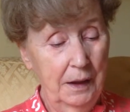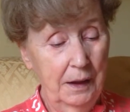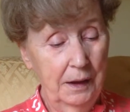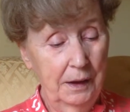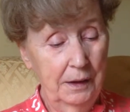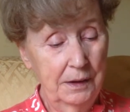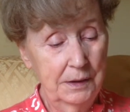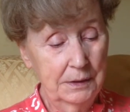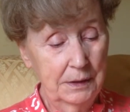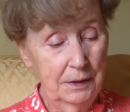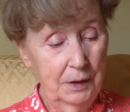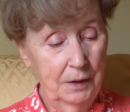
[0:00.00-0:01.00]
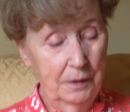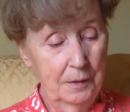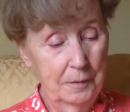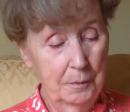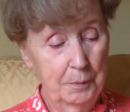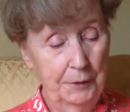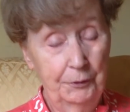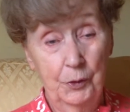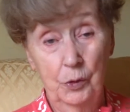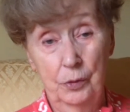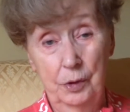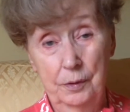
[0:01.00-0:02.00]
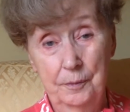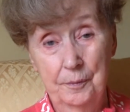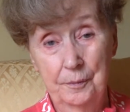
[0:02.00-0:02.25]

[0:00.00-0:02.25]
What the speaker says: And before